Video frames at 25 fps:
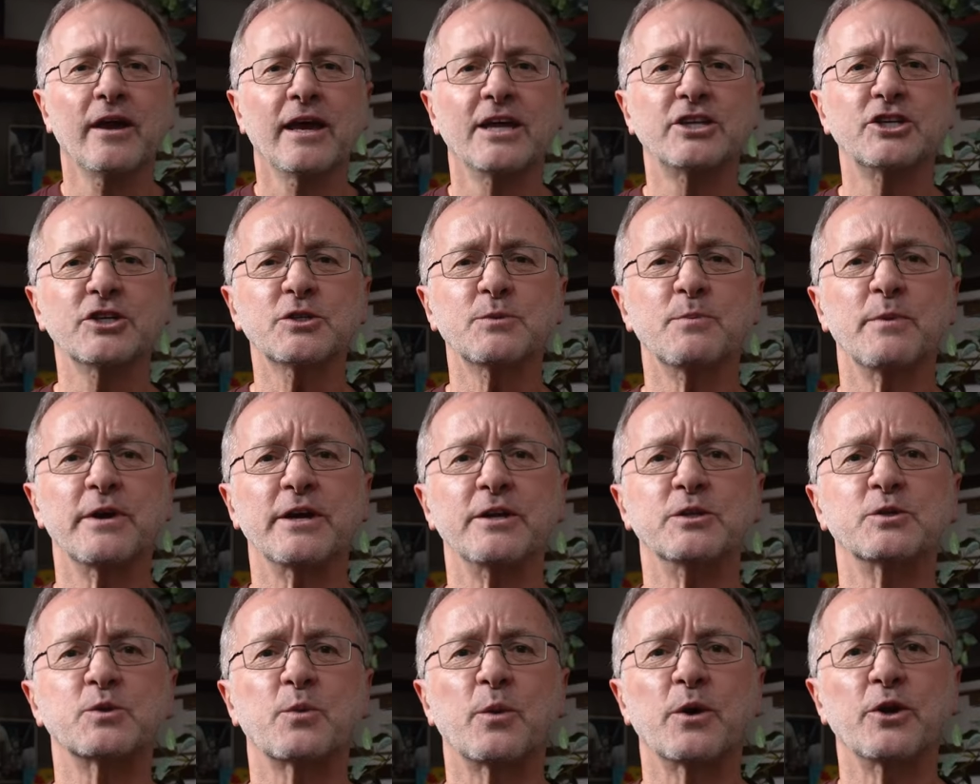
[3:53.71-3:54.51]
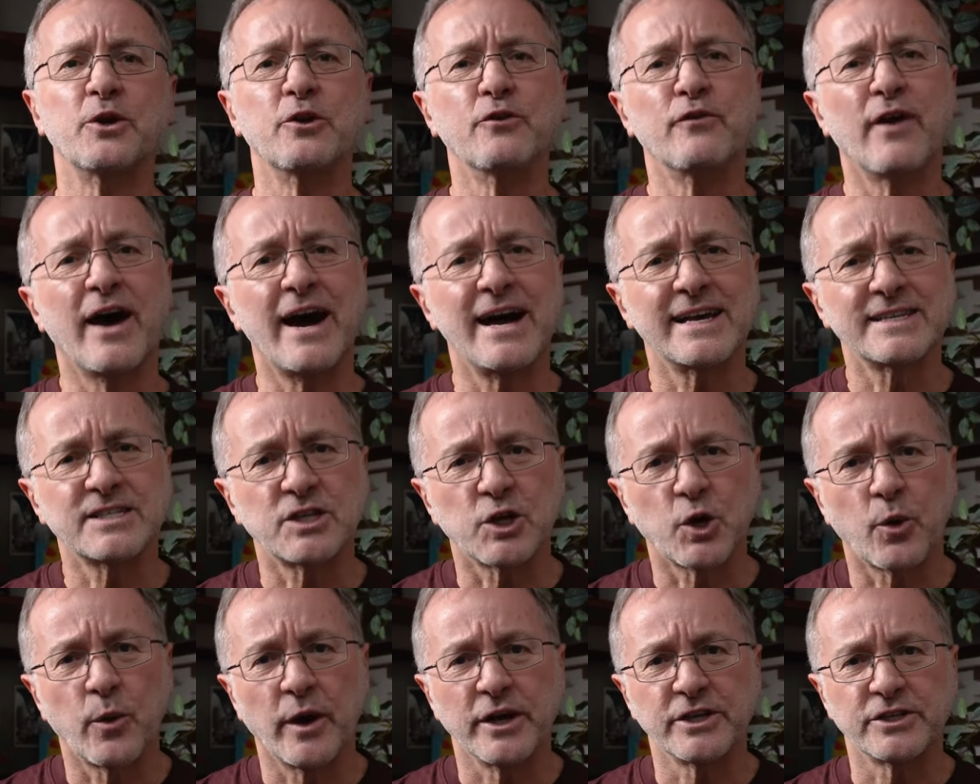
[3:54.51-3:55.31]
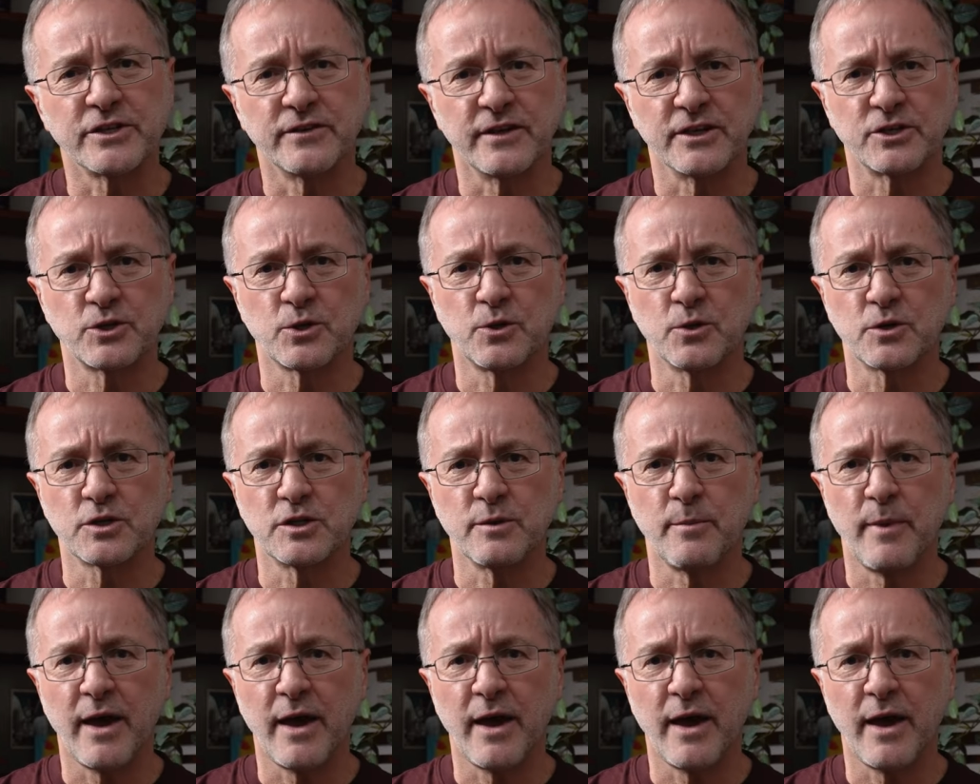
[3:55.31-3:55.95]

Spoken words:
It just means when you've asked a question that talks